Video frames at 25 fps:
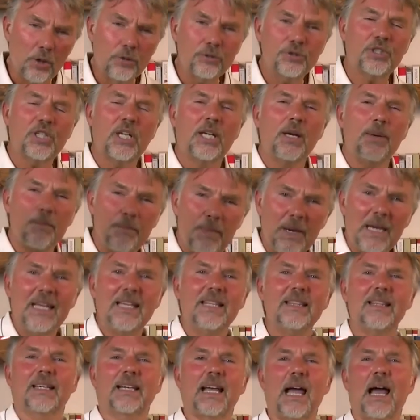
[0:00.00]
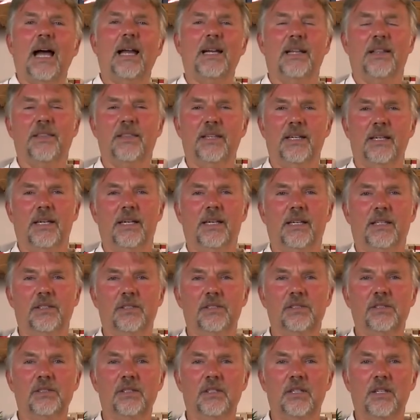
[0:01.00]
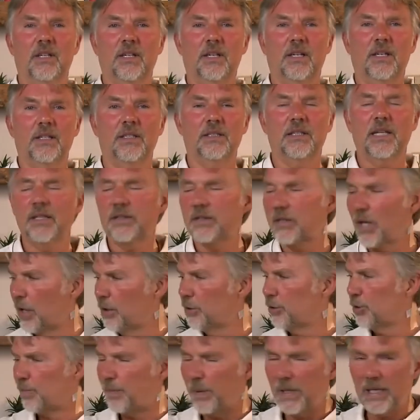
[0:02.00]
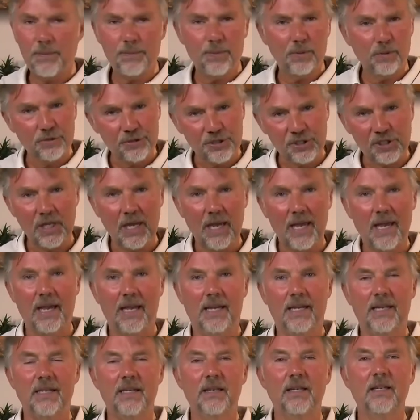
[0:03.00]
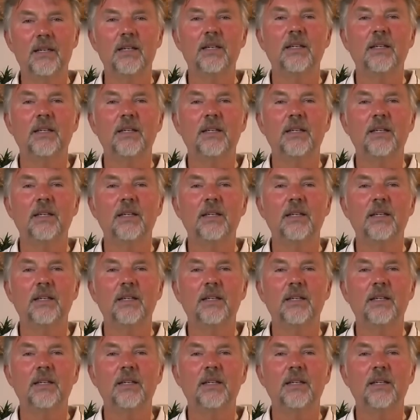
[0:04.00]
can be the kind of things that those people say